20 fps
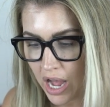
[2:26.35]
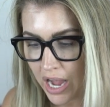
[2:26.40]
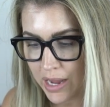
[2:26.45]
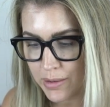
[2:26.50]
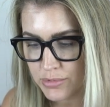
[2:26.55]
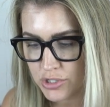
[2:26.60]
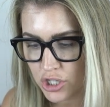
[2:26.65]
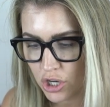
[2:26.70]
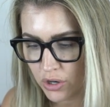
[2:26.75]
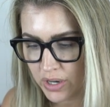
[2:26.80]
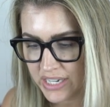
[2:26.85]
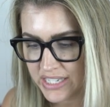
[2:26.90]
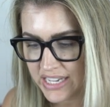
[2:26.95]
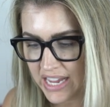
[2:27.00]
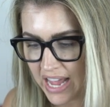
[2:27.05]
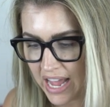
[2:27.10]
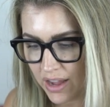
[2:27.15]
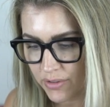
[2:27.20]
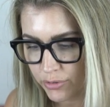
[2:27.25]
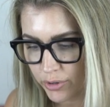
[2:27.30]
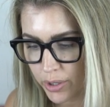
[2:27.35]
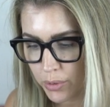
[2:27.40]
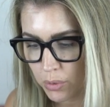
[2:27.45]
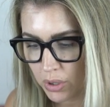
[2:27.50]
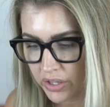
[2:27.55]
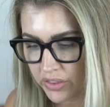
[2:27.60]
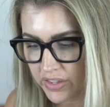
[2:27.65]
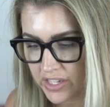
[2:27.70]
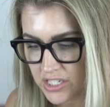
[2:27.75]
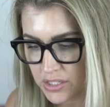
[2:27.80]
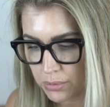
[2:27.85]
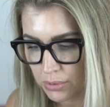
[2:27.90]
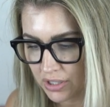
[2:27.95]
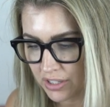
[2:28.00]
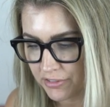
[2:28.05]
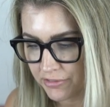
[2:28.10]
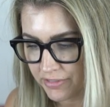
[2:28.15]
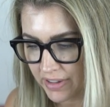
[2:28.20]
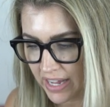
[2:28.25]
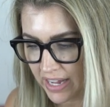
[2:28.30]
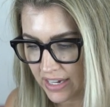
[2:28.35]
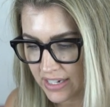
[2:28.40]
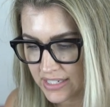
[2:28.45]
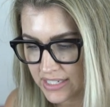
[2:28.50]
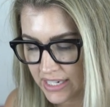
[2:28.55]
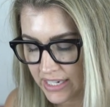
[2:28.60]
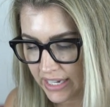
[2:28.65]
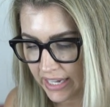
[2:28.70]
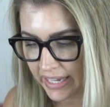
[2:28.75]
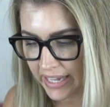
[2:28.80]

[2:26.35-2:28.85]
I'm sorry to everyone this will affect.